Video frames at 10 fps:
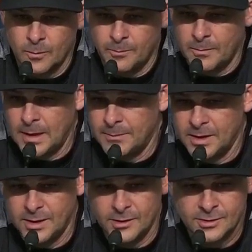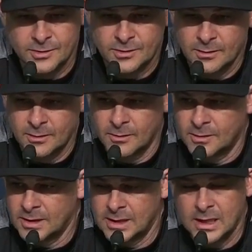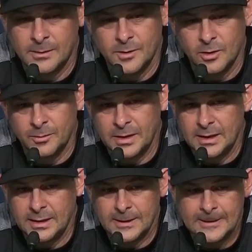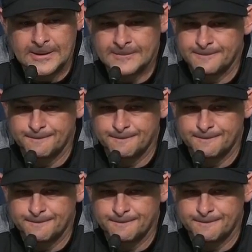maybe in years to come, it'll be uh,